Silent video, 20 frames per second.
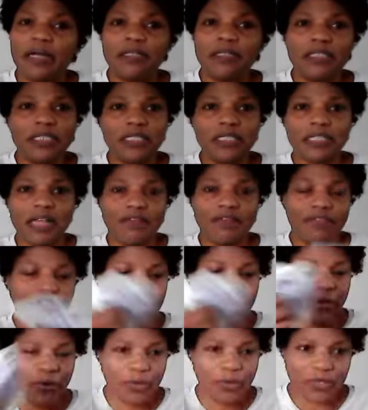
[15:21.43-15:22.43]
Things are
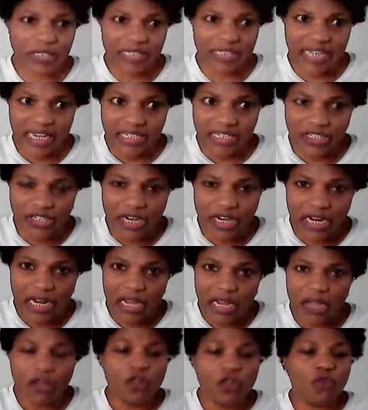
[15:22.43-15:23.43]
very cost in Nigeria now.